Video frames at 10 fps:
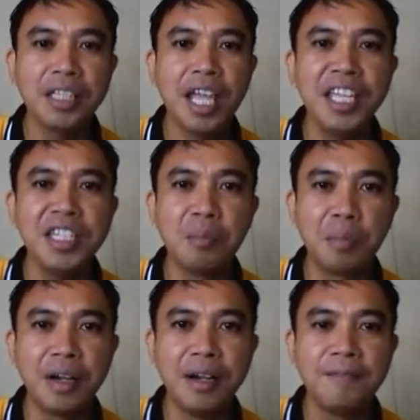a
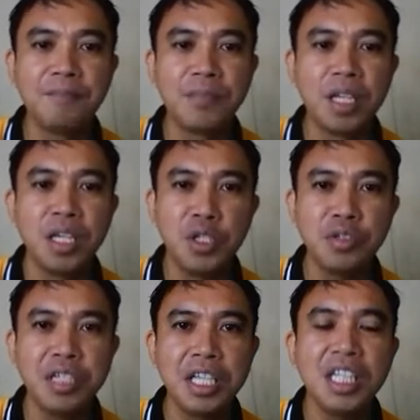number
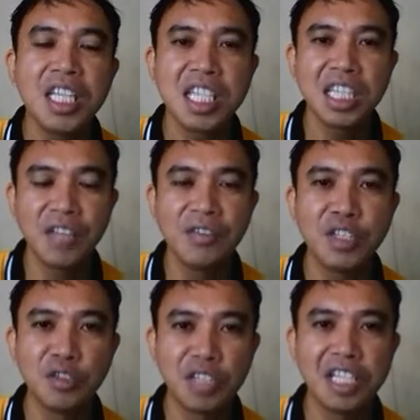using the scientific
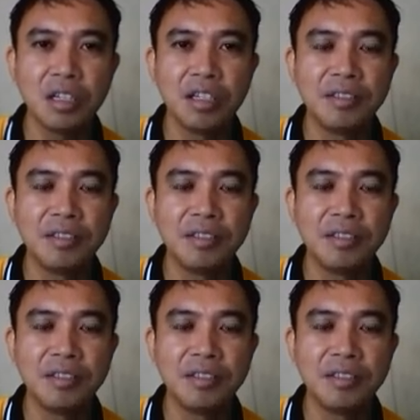notation?